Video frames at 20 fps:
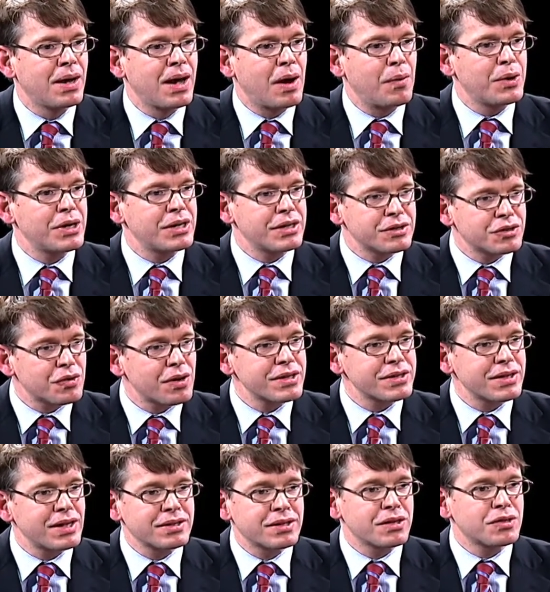And we
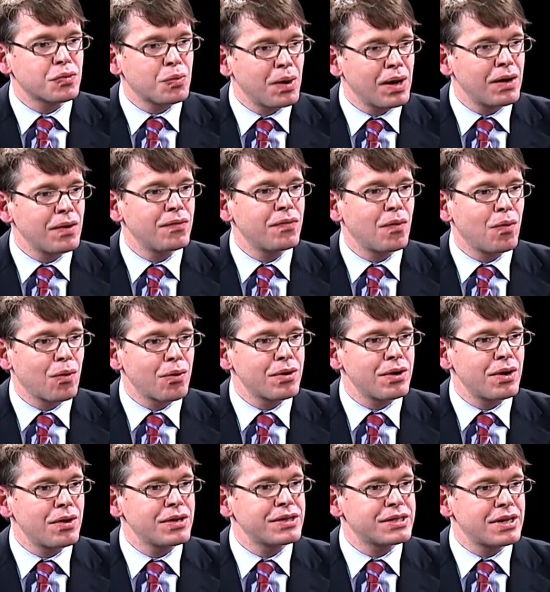entrust that to 12
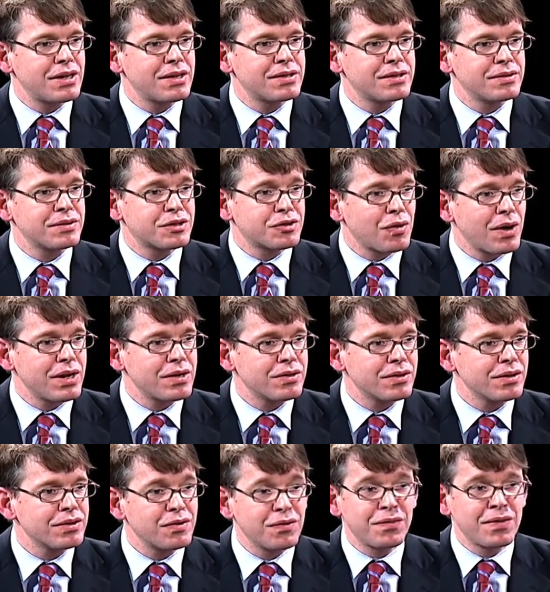ordinary citizens,
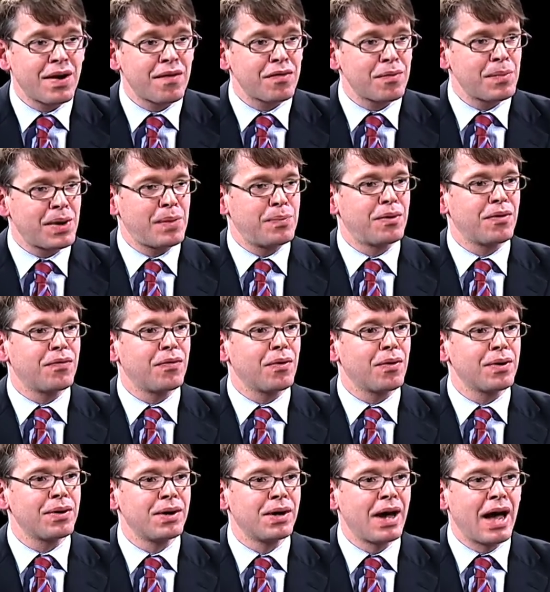strangers who've never met
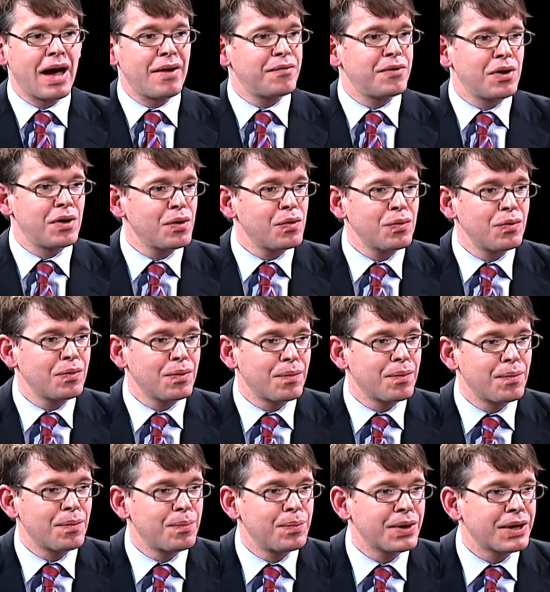before, have no
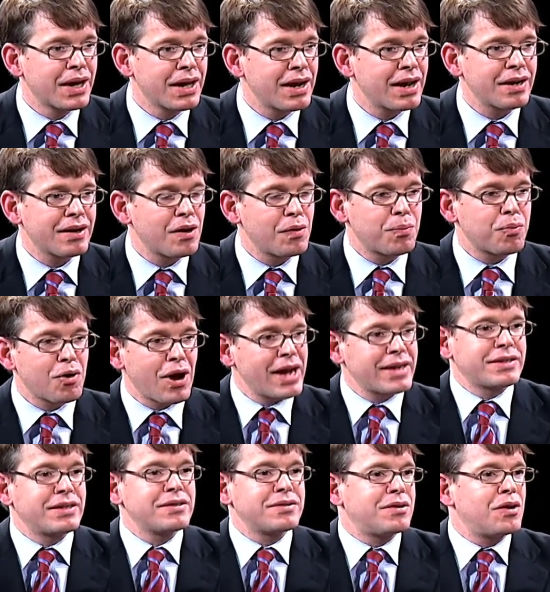beginning, no
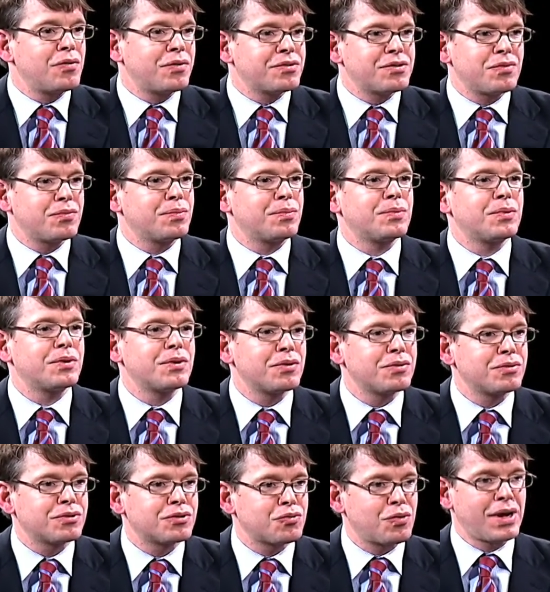practice, there's no
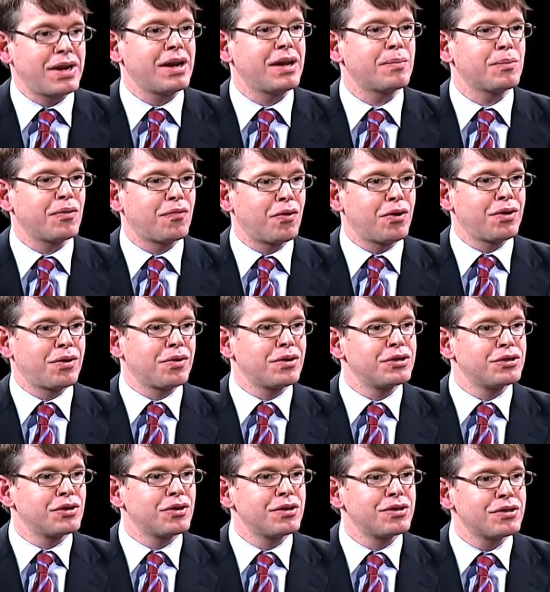training before you go to
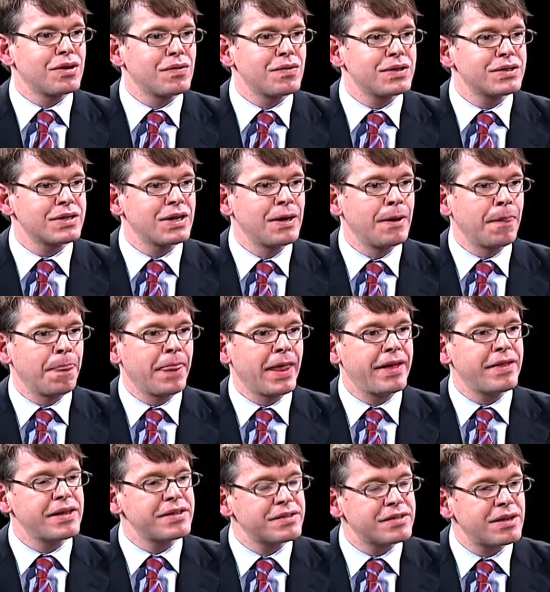jury service.
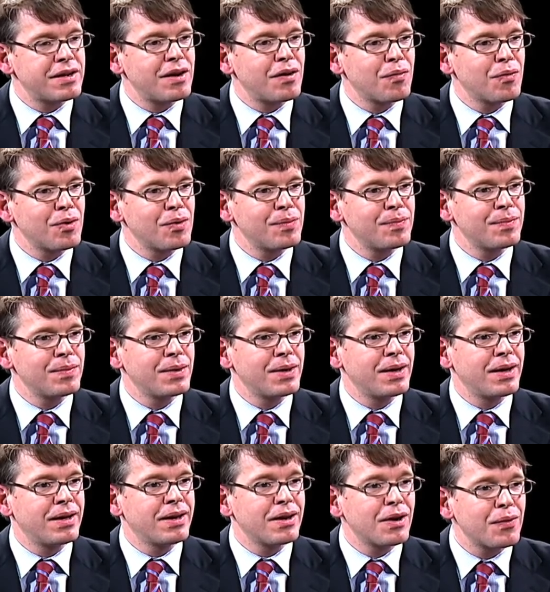And they sit in a room,
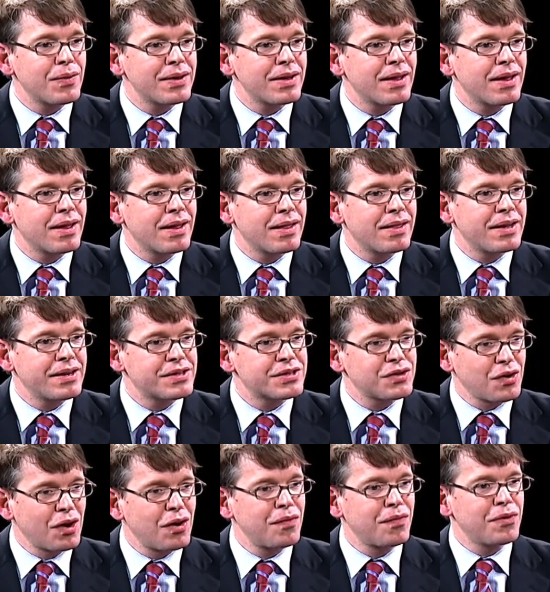and you know what? They
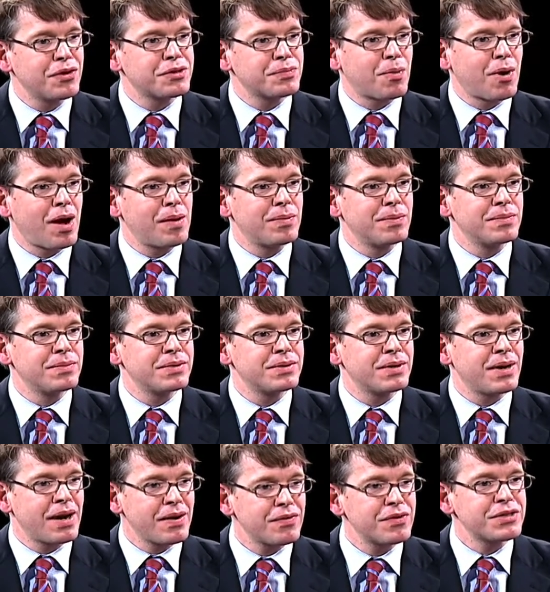solve those problems
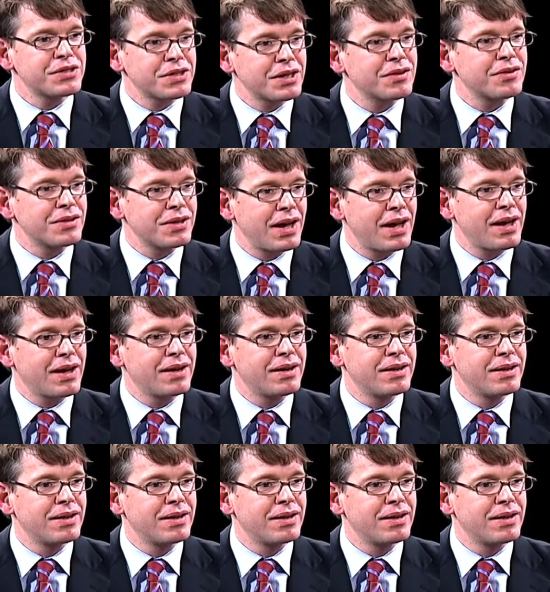every single day.